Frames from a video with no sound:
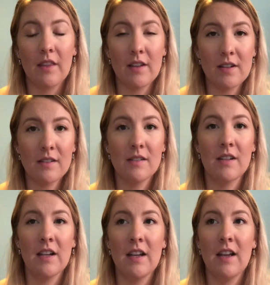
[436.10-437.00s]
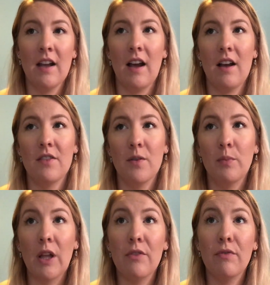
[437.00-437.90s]
this, the
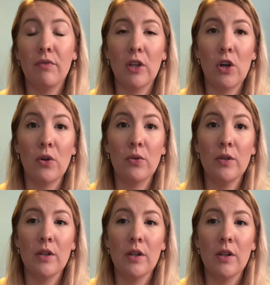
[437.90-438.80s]
blood flow